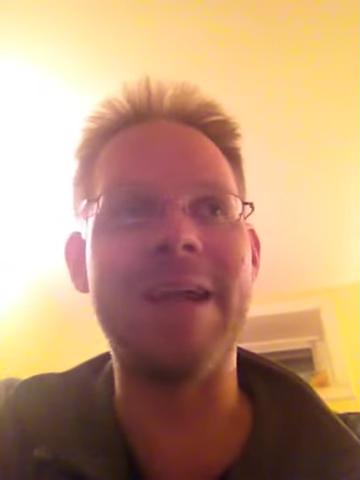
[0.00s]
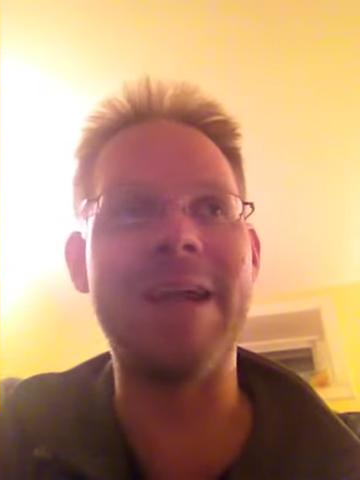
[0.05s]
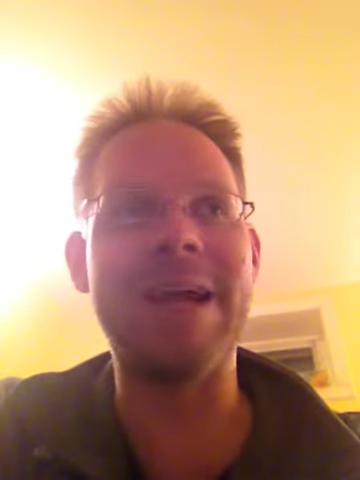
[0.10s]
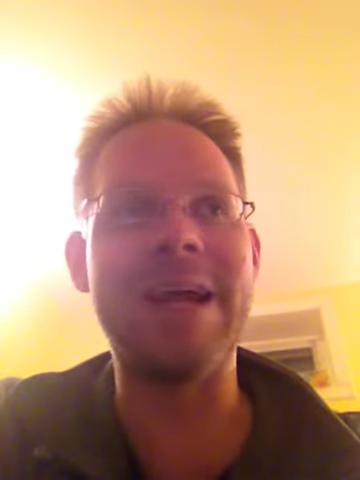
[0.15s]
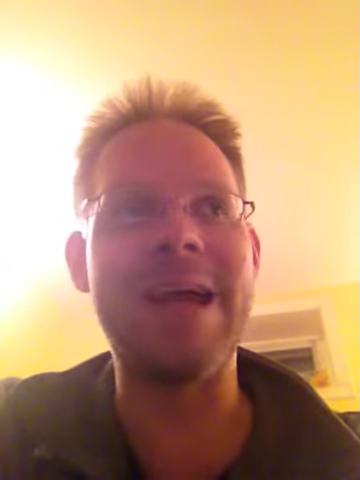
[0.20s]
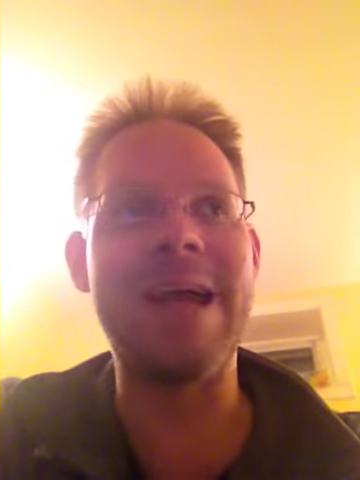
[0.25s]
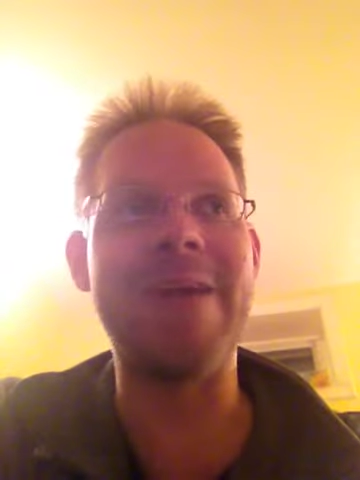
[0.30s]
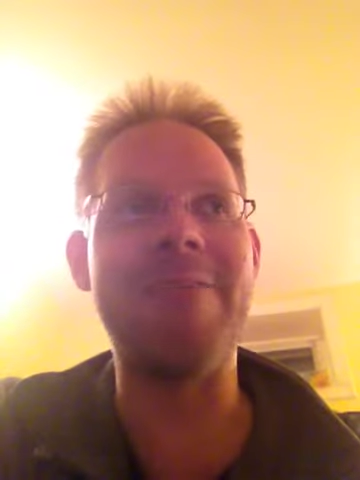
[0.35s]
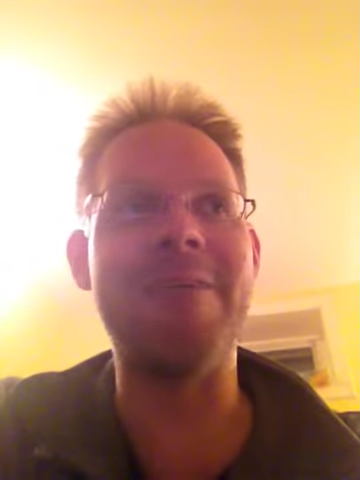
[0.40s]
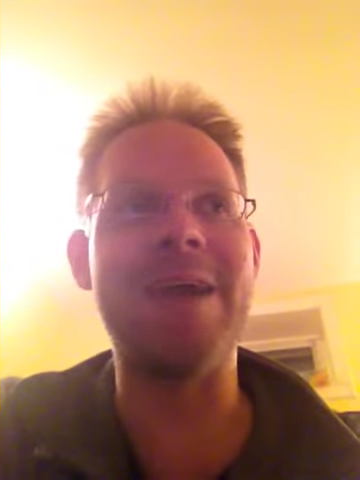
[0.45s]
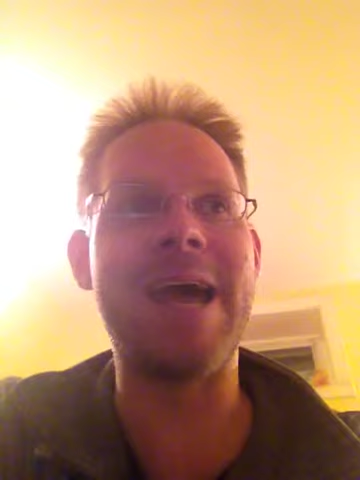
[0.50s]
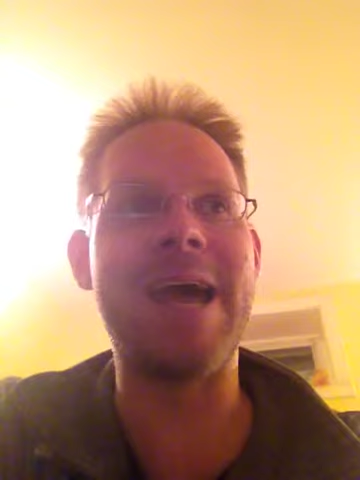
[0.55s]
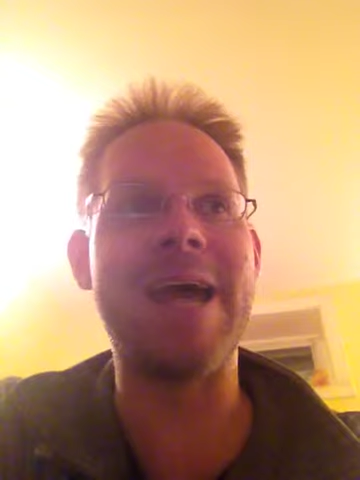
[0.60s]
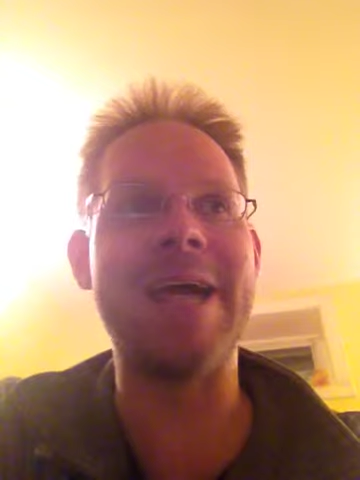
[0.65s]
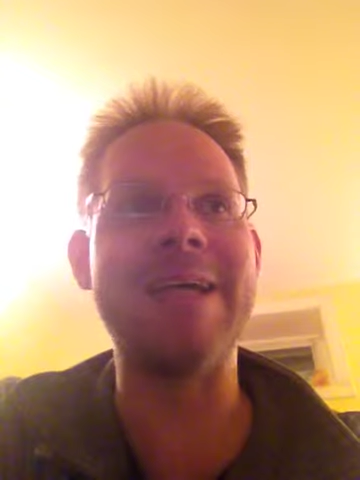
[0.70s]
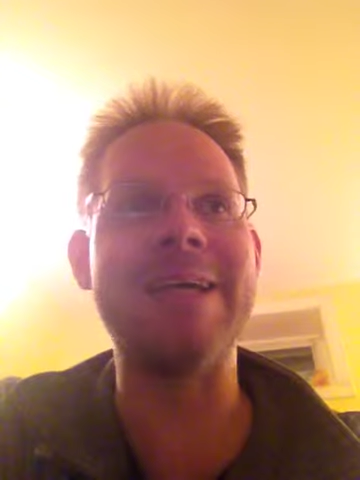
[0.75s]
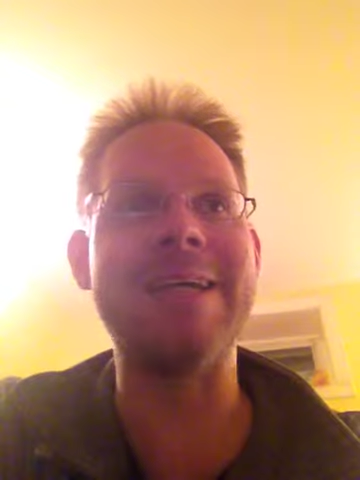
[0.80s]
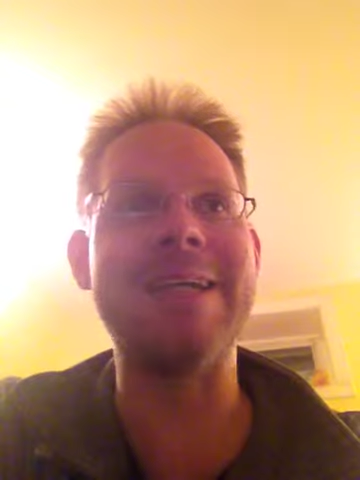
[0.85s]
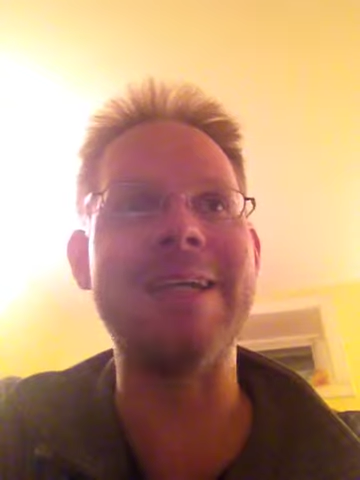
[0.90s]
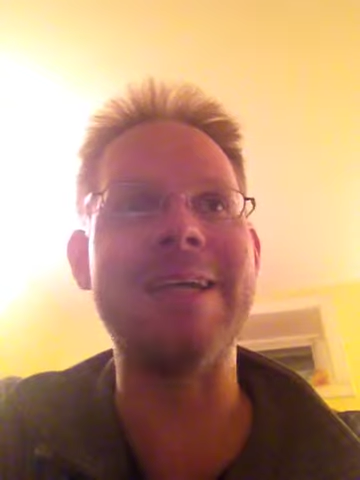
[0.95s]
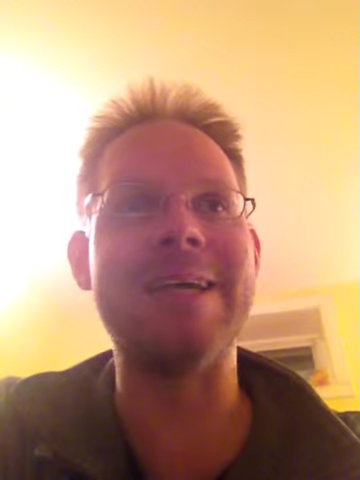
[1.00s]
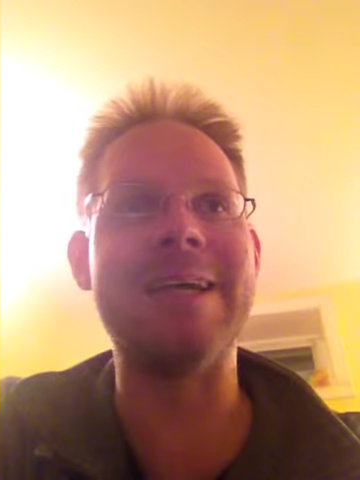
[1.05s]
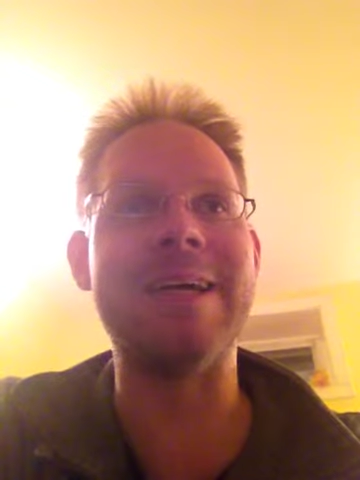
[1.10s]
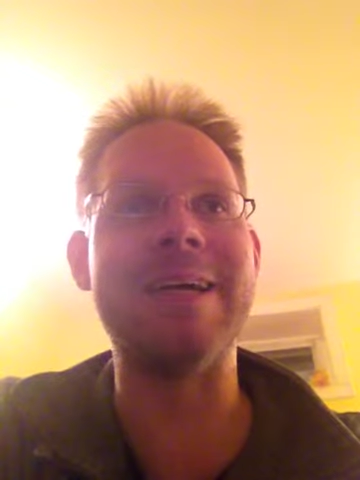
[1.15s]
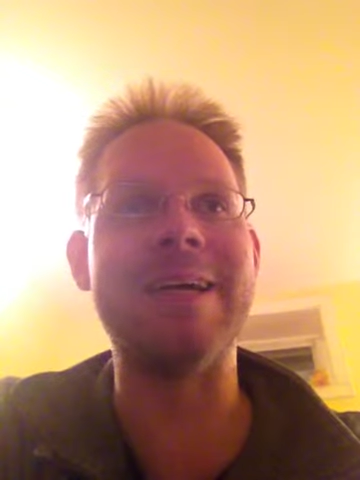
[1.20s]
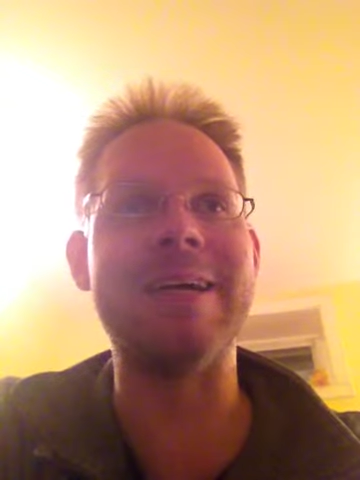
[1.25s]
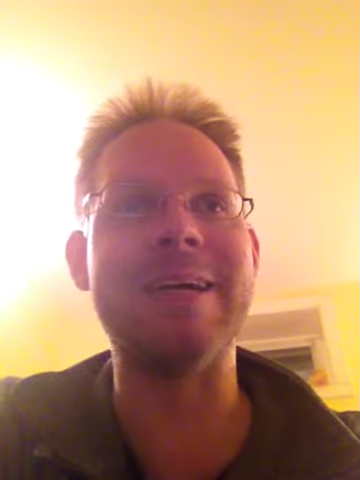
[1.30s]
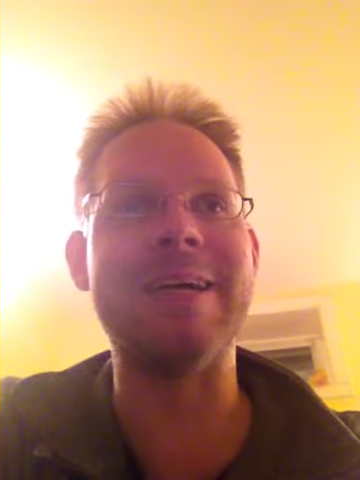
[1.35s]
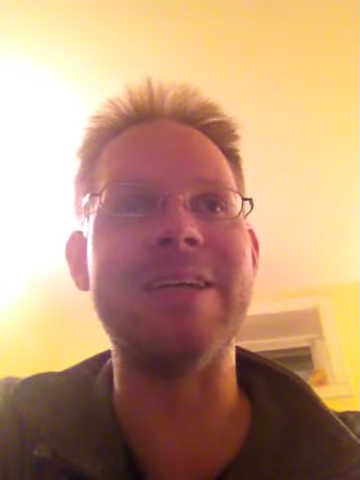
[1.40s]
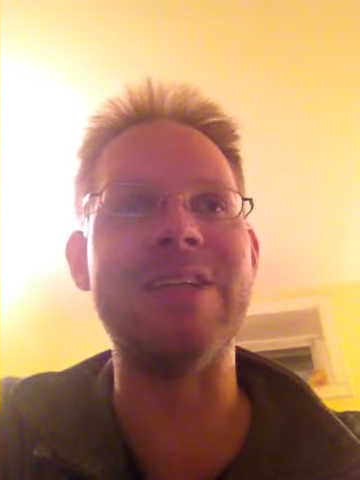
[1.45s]
that I have had
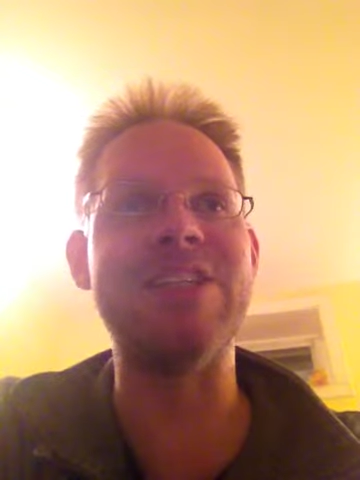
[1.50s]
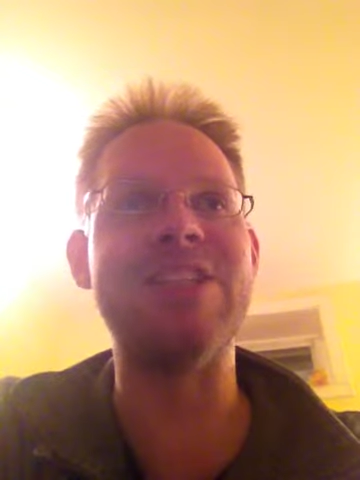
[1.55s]
uh,